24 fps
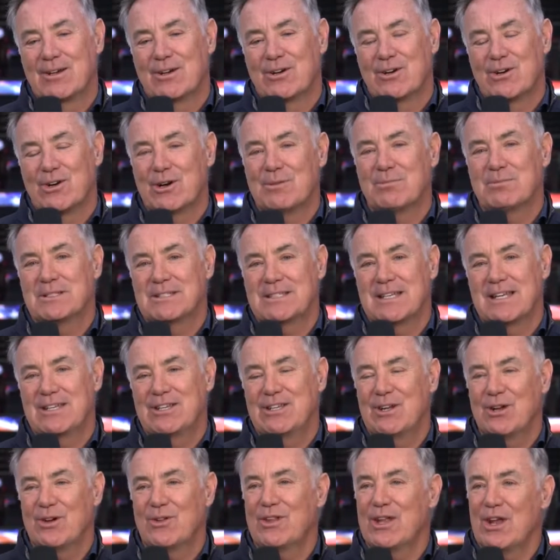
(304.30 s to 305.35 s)
Herb said,
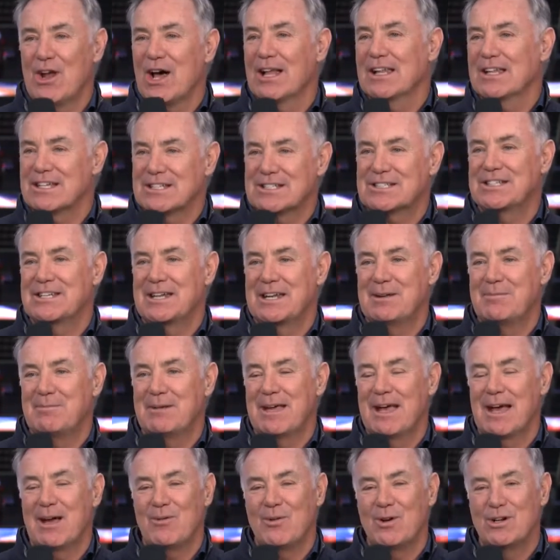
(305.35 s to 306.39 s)
you know, they're not listening to
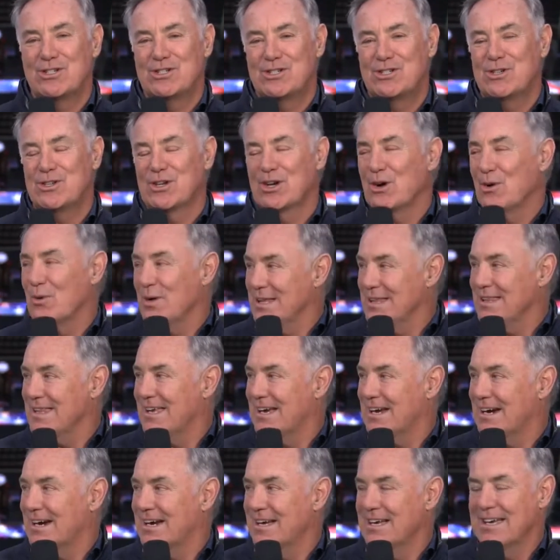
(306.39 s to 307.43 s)
me. I want you to go in
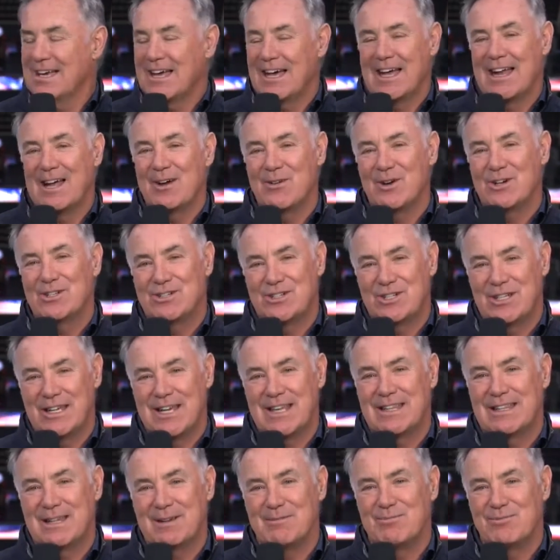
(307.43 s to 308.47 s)
there and I want you to
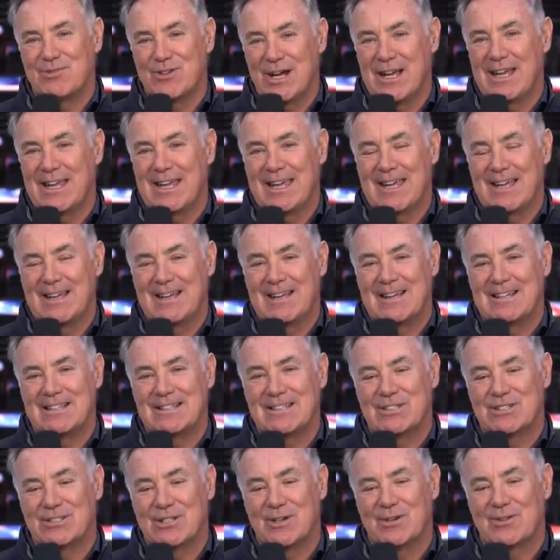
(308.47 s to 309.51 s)
get them ready.
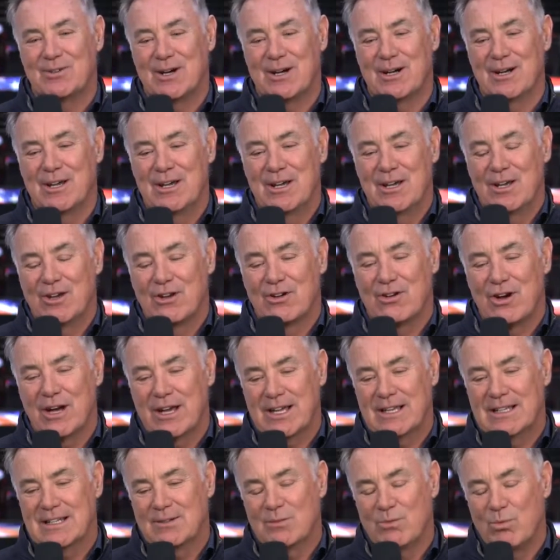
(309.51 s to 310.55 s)
And so uh,
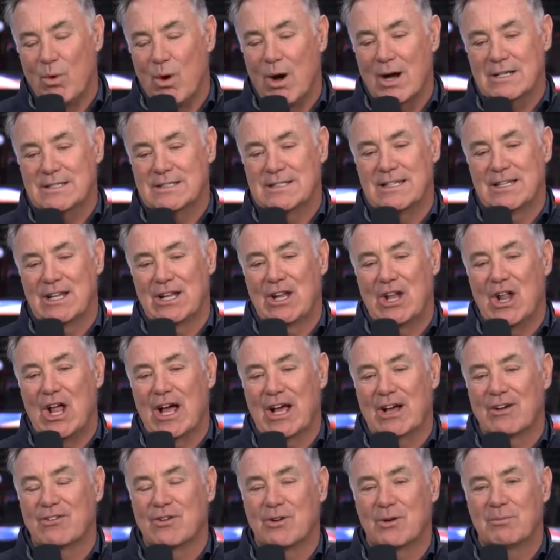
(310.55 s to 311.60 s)
Craig walks into the
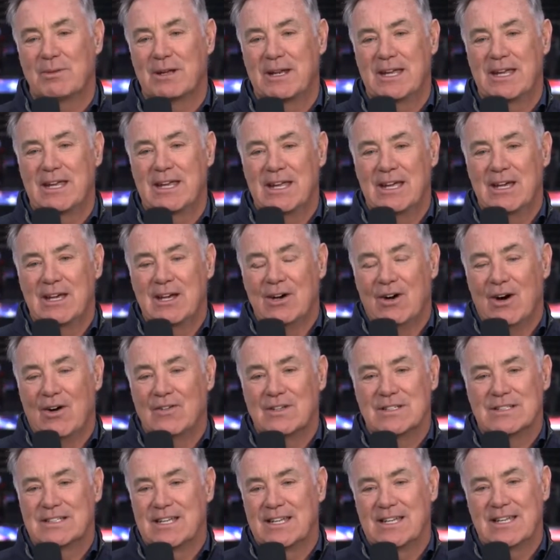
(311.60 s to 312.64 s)
locker room and he all
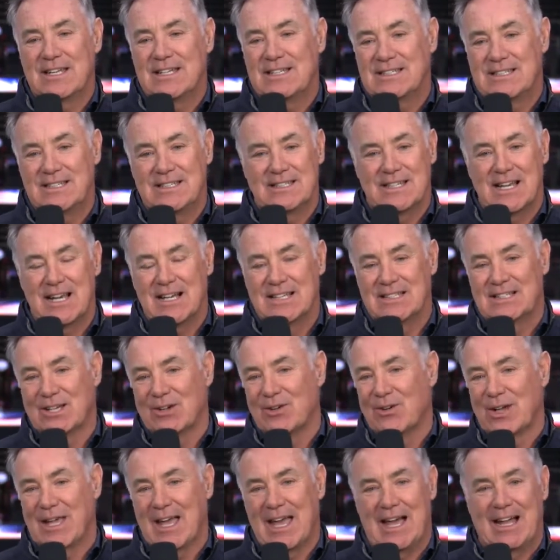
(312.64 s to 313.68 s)
of a sudden he sees guys
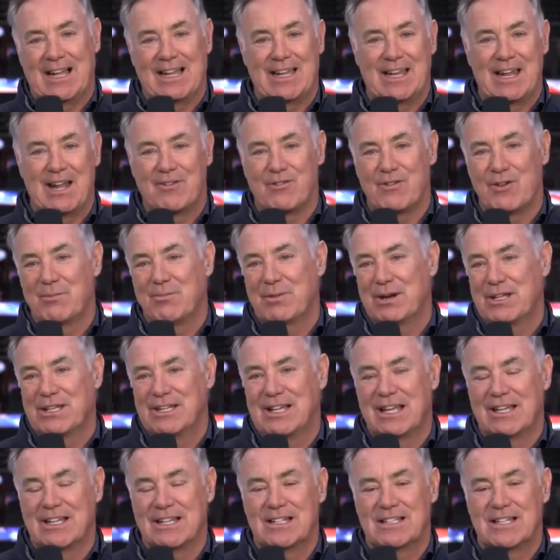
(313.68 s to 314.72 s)
like O'Callahan, everybody
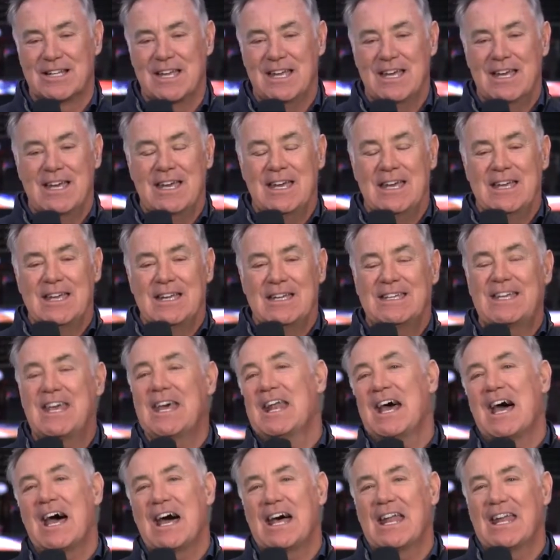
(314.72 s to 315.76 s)
yelling,
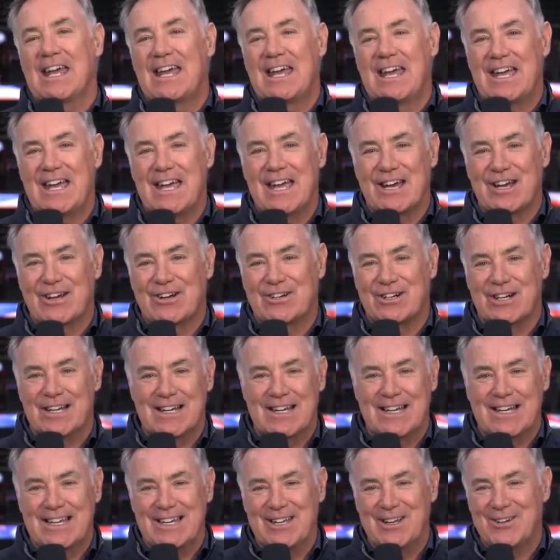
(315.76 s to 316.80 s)
"Get out of here,
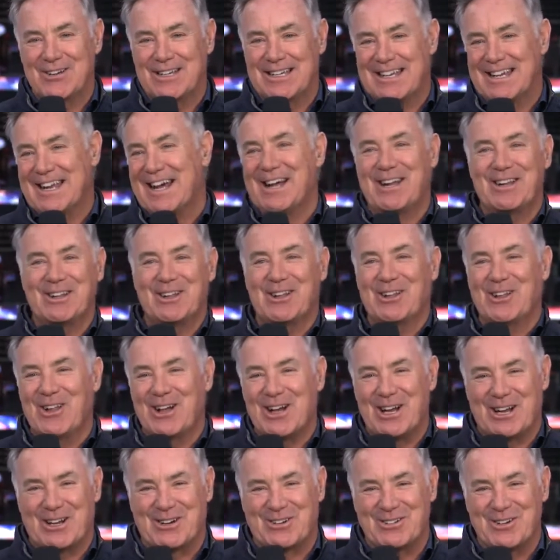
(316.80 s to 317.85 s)
Craig! You know, get out of the
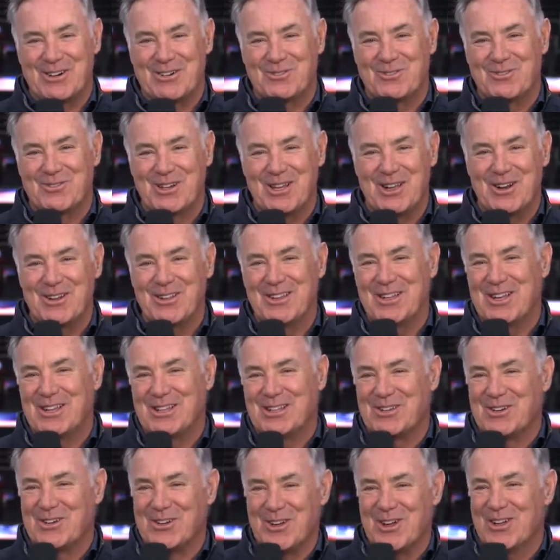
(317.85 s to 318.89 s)
locker room! You know, they're
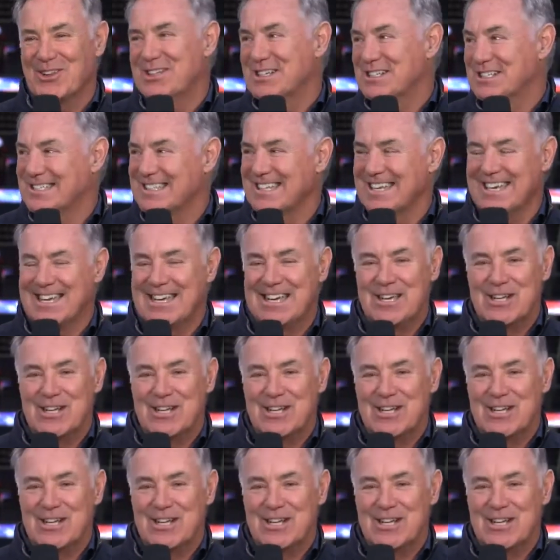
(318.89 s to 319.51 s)
doing all this thing."